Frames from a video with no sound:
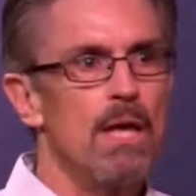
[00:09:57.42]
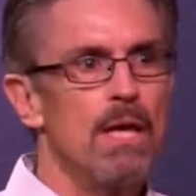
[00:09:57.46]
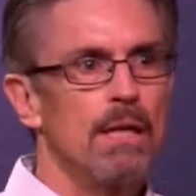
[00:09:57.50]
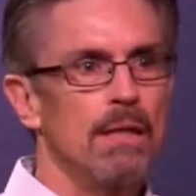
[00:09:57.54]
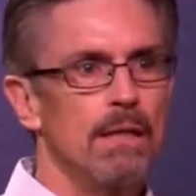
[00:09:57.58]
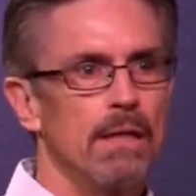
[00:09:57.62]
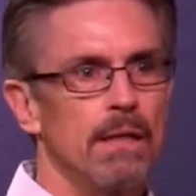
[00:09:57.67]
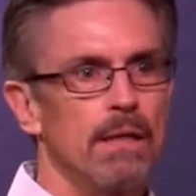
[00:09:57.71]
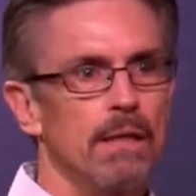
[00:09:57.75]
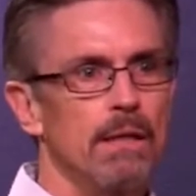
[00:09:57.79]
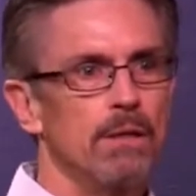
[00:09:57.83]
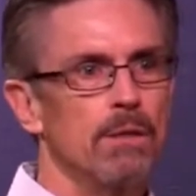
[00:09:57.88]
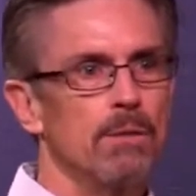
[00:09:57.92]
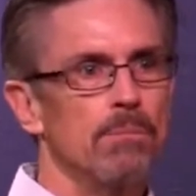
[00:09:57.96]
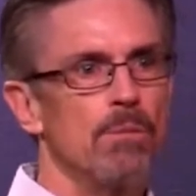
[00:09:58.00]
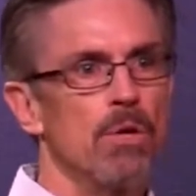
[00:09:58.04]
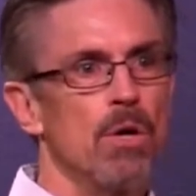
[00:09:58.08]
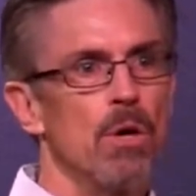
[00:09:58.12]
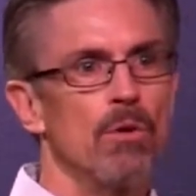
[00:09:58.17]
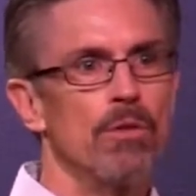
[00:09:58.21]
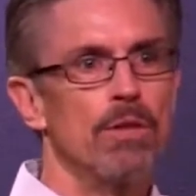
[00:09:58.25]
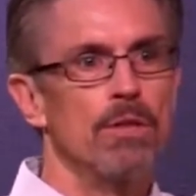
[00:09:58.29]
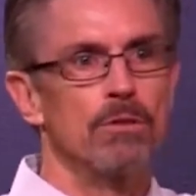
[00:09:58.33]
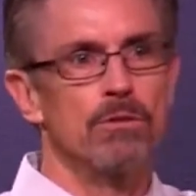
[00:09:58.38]
letting them
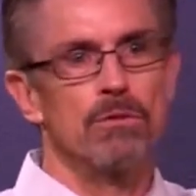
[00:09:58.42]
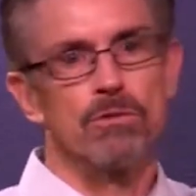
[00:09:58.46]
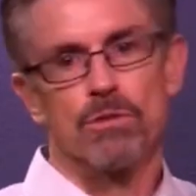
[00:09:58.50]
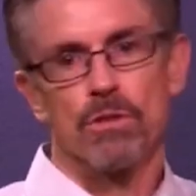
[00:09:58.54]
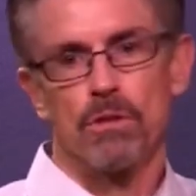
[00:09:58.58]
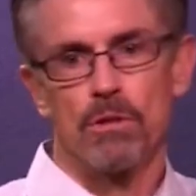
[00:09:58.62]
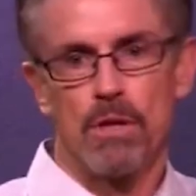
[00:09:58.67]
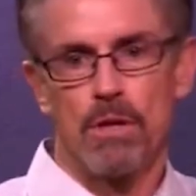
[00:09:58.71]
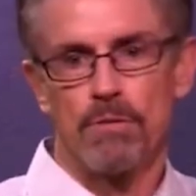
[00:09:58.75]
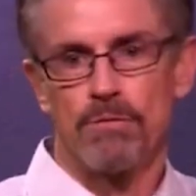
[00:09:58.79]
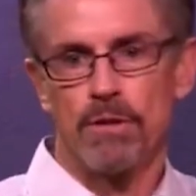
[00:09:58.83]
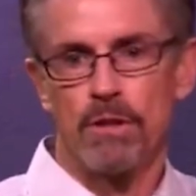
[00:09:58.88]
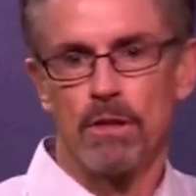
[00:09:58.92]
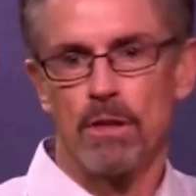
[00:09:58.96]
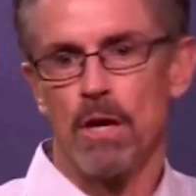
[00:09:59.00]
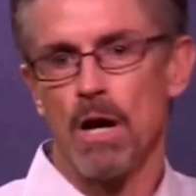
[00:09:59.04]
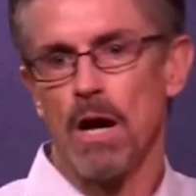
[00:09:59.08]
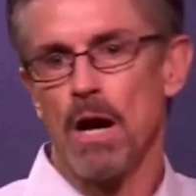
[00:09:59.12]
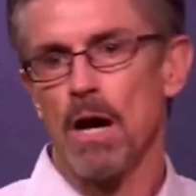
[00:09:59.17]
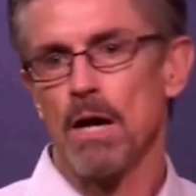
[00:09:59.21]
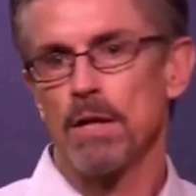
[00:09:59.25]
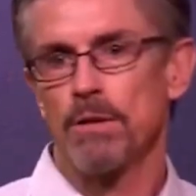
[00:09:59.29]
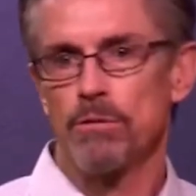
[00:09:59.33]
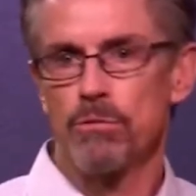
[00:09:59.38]
know that there's a loving
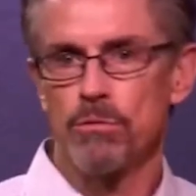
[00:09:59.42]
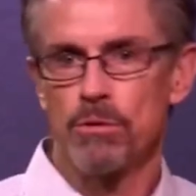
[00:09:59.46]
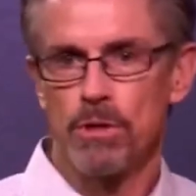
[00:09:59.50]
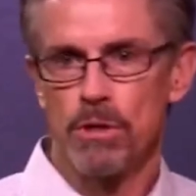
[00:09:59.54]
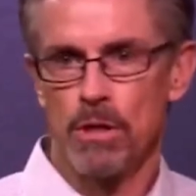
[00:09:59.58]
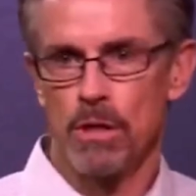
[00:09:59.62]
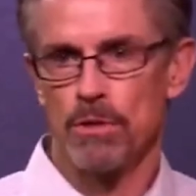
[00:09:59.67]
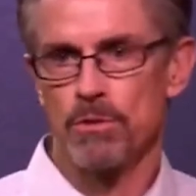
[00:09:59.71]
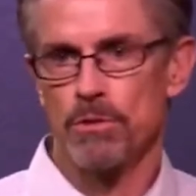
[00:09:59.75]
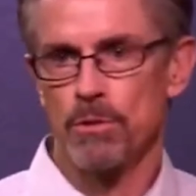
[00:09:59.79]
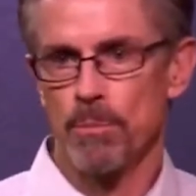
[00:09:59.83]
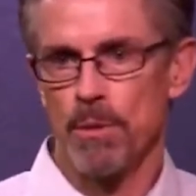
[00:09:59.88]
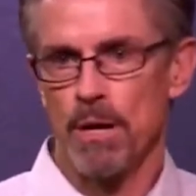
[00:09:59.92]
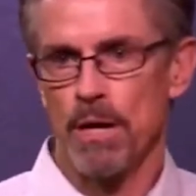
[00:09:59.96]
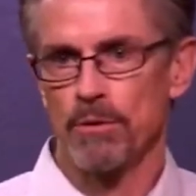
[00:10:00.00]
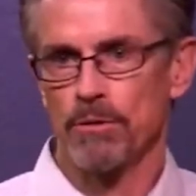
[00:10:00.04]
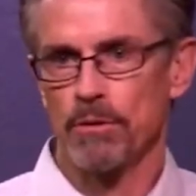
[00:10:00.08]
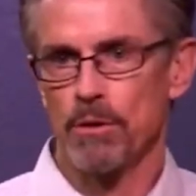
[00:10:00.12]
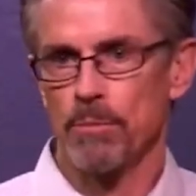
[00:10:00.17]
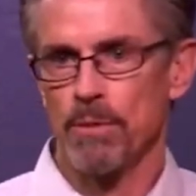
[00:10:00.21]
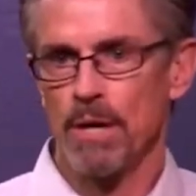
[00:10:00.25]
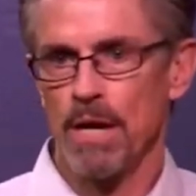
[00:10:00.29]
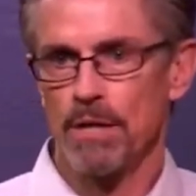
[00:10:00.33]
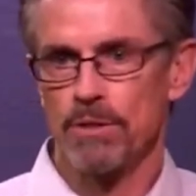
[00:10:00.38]
God who cares about
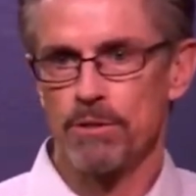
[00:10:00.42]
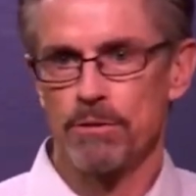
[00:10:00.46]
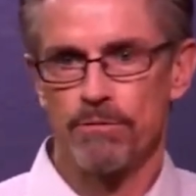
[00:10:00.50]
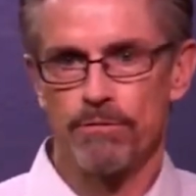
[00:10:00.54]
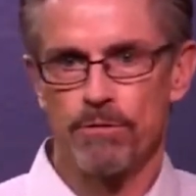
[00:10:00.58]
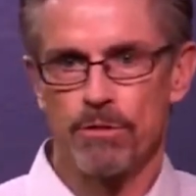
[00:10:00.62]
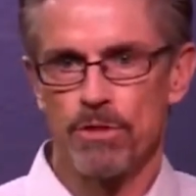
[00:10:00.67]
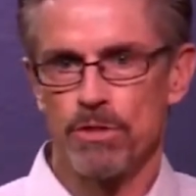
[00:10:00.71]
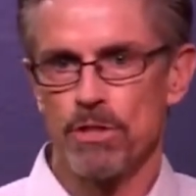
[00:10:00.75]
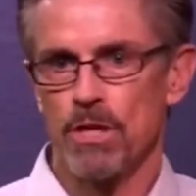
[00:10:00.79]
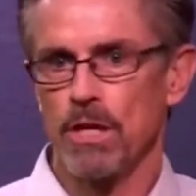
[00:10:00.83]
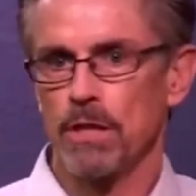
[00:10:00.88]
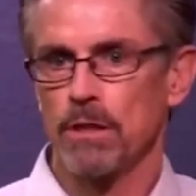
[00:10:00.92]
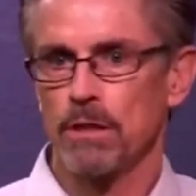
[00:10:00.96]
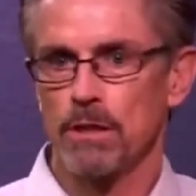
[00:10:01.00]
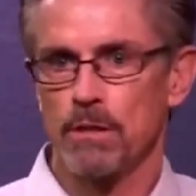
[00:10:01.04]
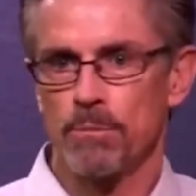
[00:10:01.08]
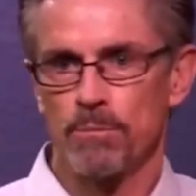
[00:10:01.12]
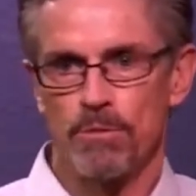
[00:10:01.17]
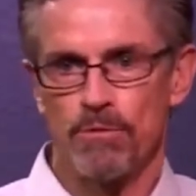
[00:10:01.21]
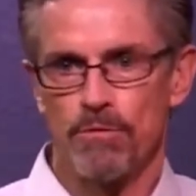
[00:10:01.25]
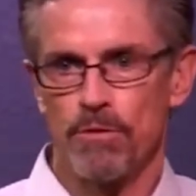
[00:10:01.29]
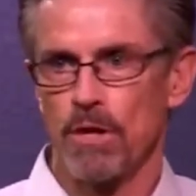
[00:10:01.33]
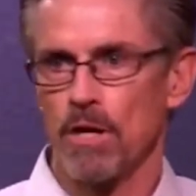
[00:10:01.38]
them, hasn't forsaken
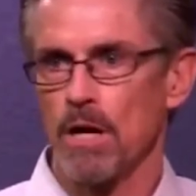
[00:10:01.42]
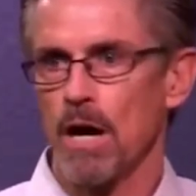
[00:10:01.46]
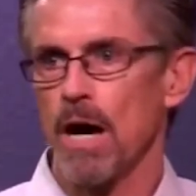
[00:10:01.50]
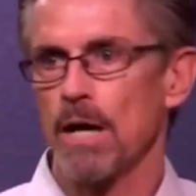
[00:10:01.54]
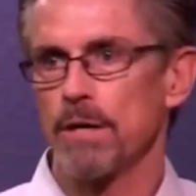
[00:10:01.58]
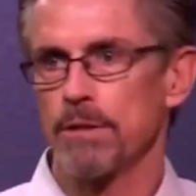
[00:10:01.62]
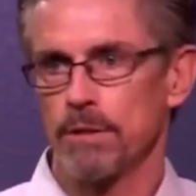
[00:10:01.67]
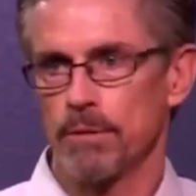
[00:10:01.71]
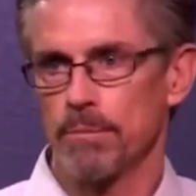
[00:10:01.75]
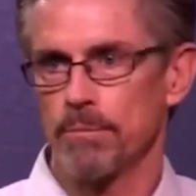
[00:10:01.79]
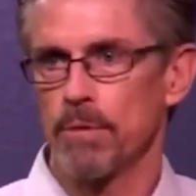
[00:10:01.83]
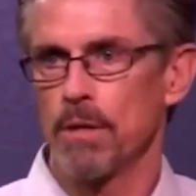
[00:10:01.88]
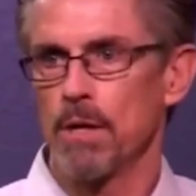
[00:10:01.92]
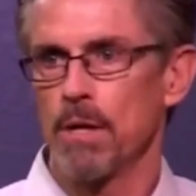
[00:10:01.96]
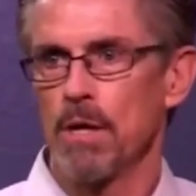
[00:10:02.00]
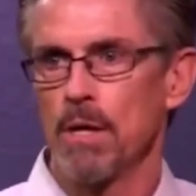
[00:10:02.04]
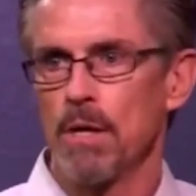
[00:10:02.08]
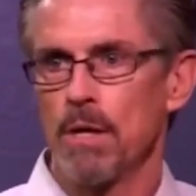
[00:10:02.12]
them or forgotten them.